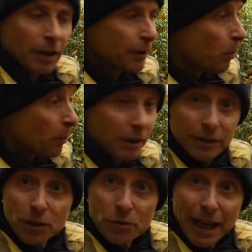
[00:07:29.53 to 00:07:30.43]
So what I'm going
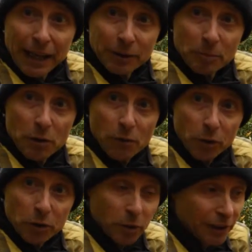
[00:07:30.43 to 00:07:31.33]
to do now is move
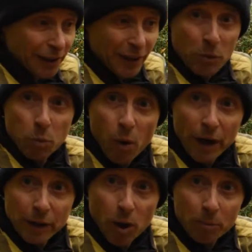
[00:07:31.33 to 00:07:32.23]
on to a slightly
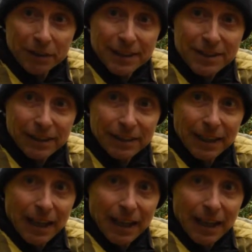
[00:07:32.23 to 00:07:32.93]
wider composition,